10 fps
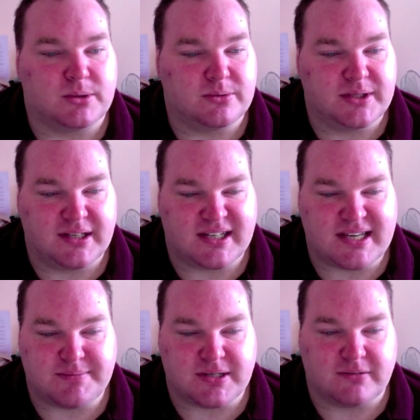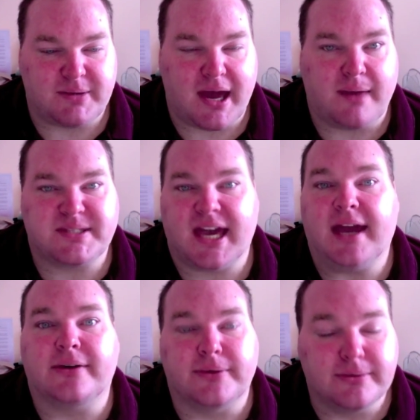with the exception of perhaps
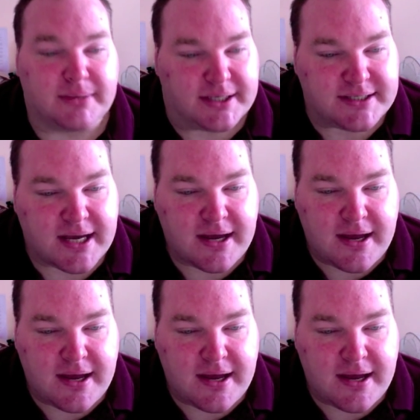kangaroo meat.